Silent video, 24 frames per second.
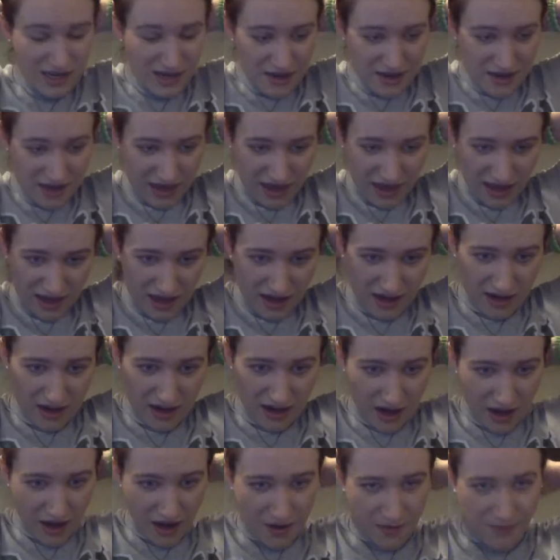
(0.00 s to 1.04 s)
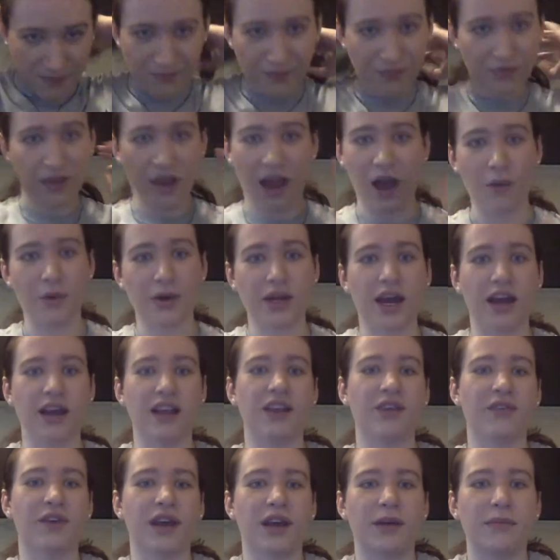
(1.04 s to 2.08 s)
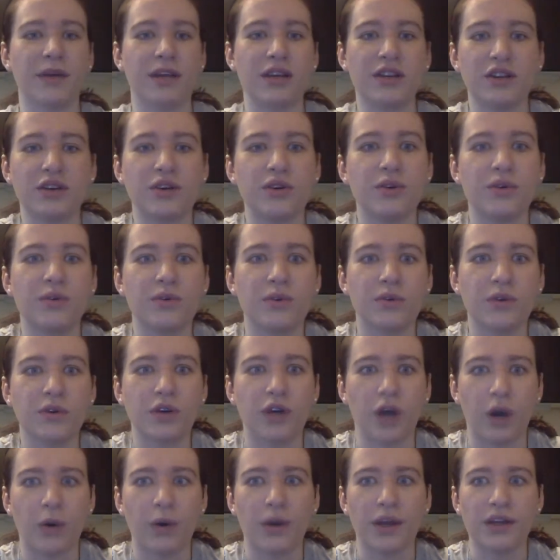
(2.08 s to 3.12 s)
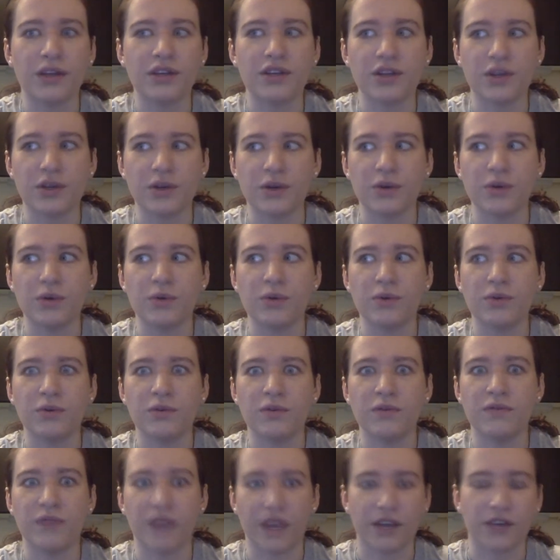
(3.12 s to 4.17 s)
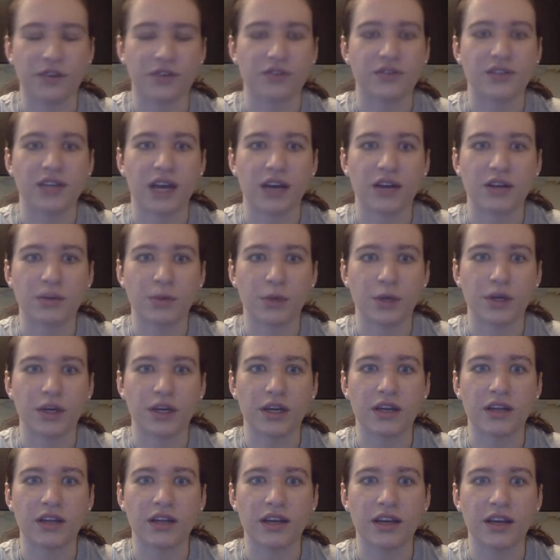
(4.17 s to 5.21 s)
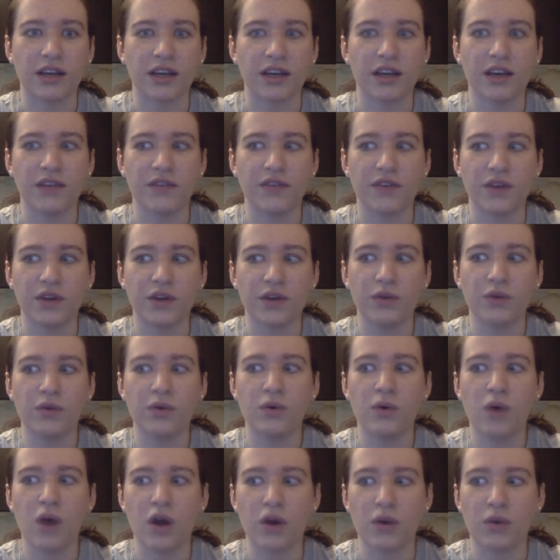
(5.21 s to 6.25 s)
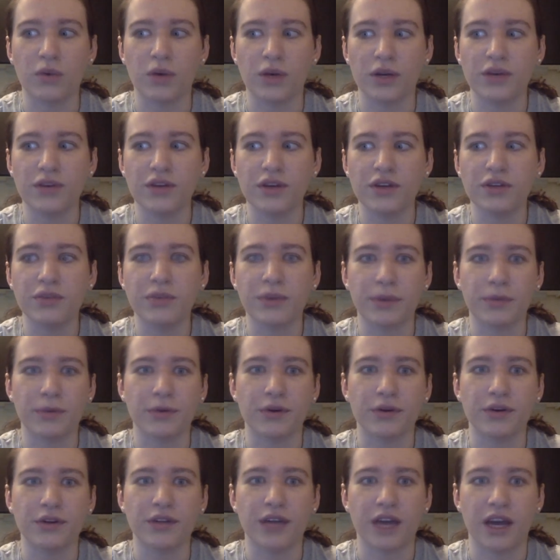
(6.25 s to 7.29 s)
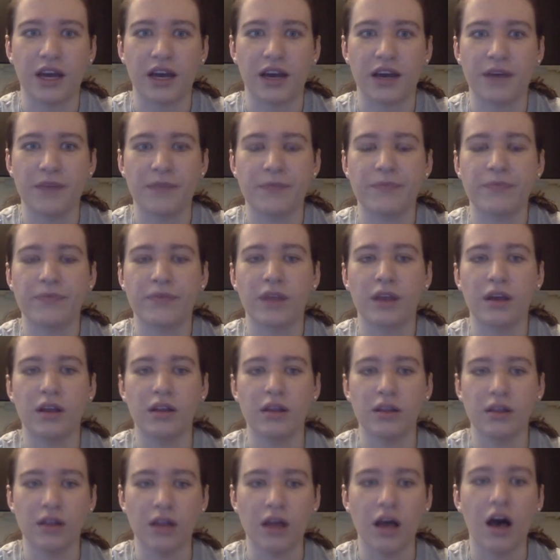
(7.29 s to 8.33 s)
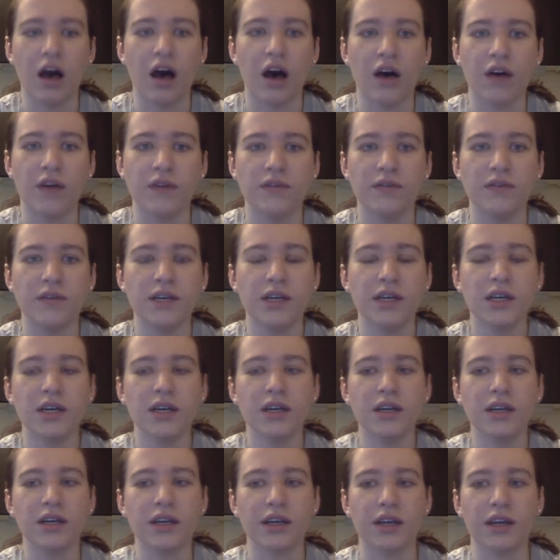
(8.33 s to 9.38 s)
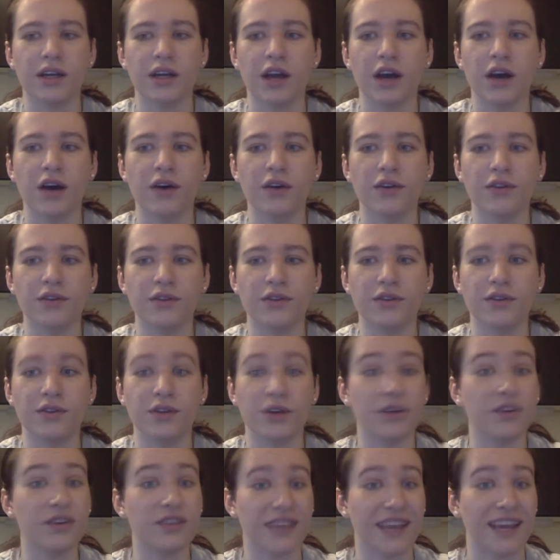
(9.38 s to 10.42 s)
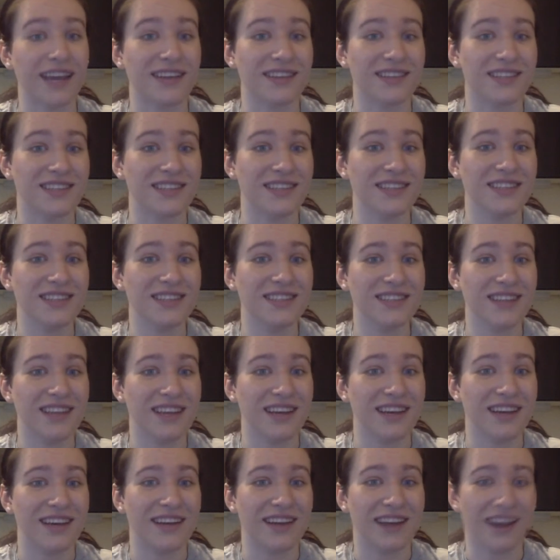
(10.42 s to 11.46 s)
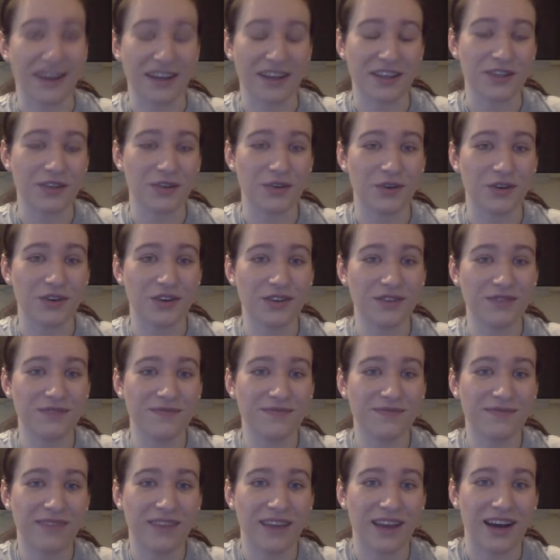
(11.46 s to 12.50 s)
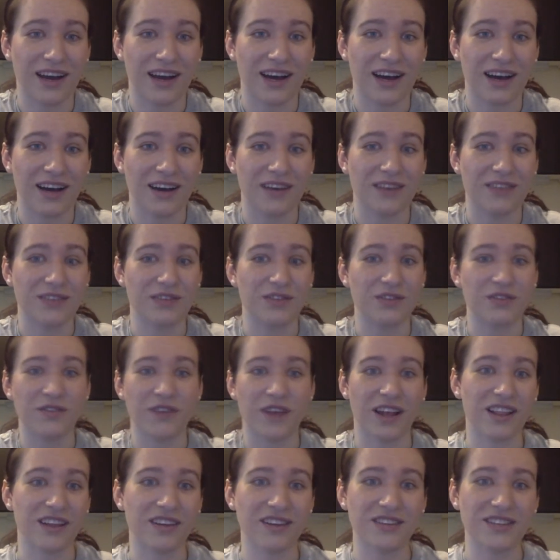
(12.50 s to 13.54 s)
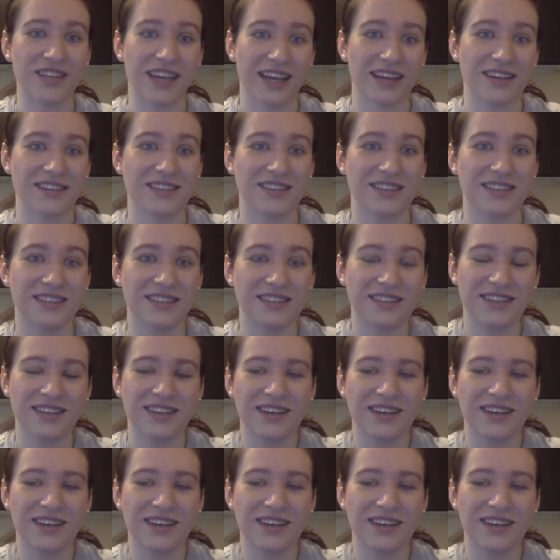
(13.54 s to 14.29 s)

And I would highly recommend you going to Victor's house party. Like, if you are one of those people that love, those dances in high school, those fun little dances,